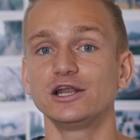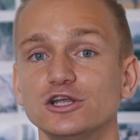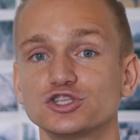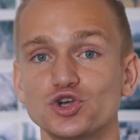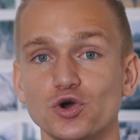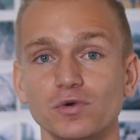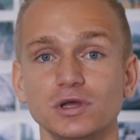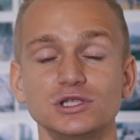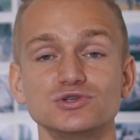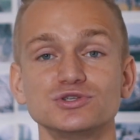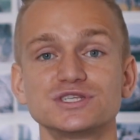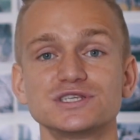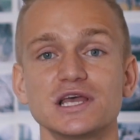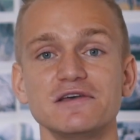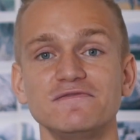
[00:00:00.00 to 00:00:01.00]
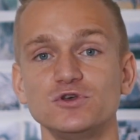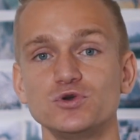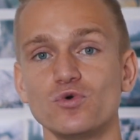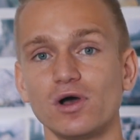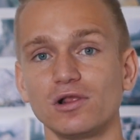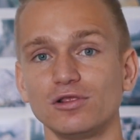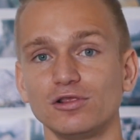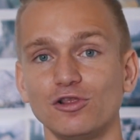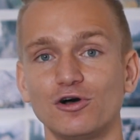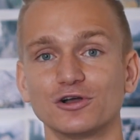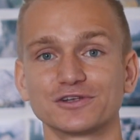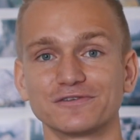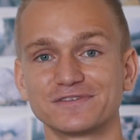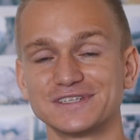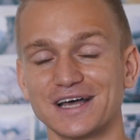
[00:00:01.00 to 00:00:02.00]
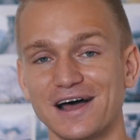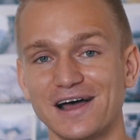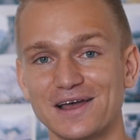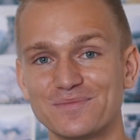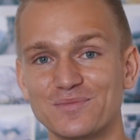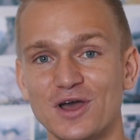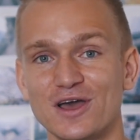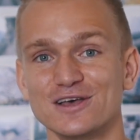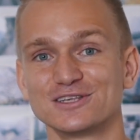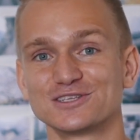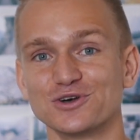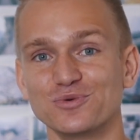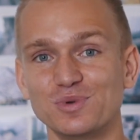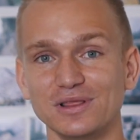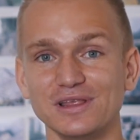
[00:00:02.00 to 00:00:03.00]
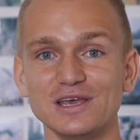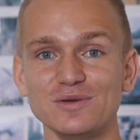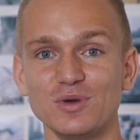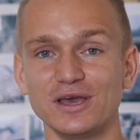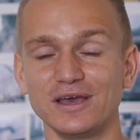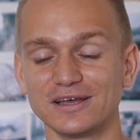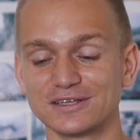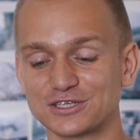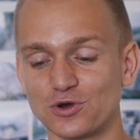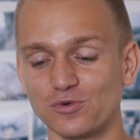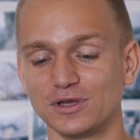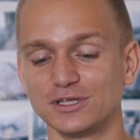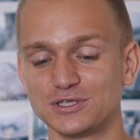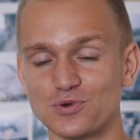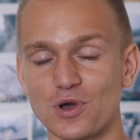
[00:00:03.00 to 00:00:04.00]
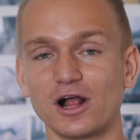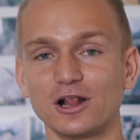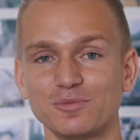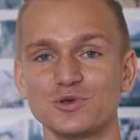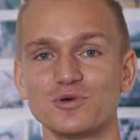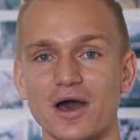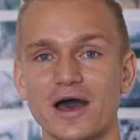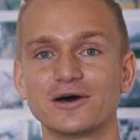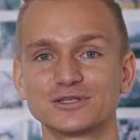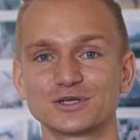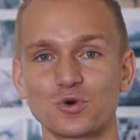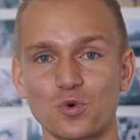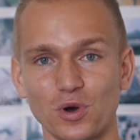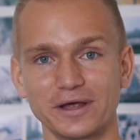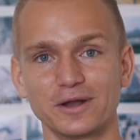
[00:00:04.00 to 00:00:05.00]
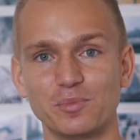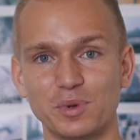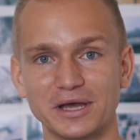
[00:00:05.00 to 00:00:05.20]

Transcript: and it's going to save you a lot of time. So believe me, it's going to help you out quite a